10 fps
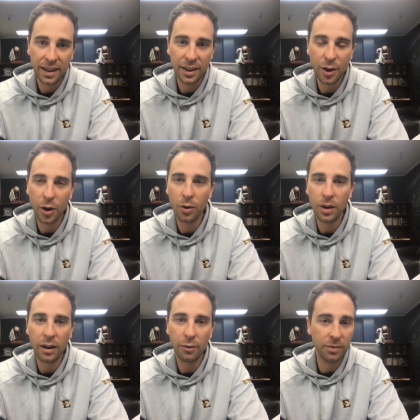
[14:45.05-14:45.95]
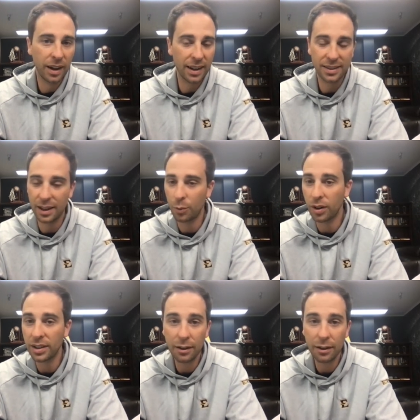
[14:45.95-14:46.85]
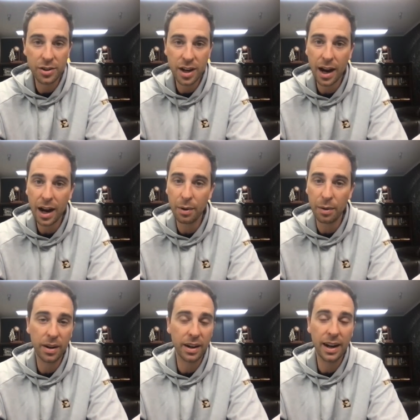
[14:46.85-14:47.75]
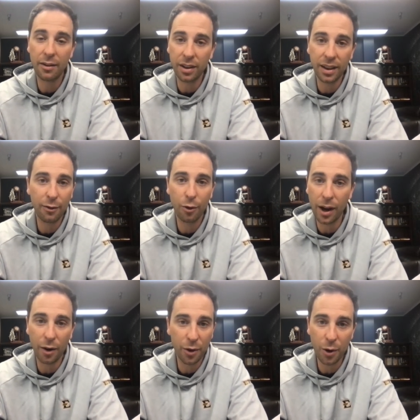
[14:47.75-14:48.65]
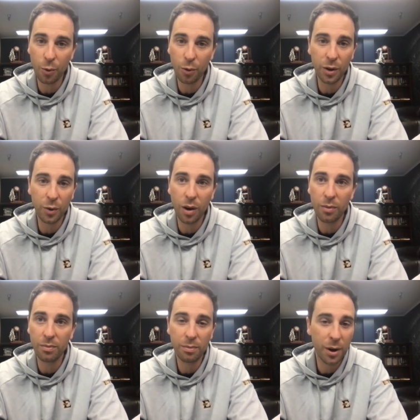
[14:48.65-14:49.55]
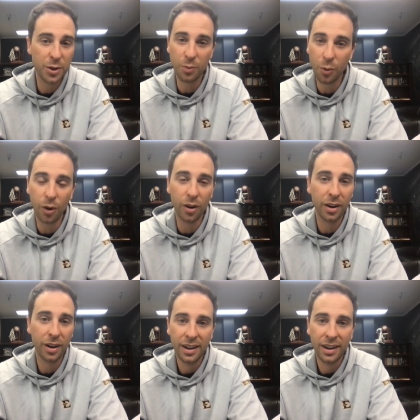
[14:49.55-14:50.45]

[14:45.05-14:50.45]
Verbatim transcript: You know, I've, like I said, worked every job, I'd been at every level. I don't know really what much more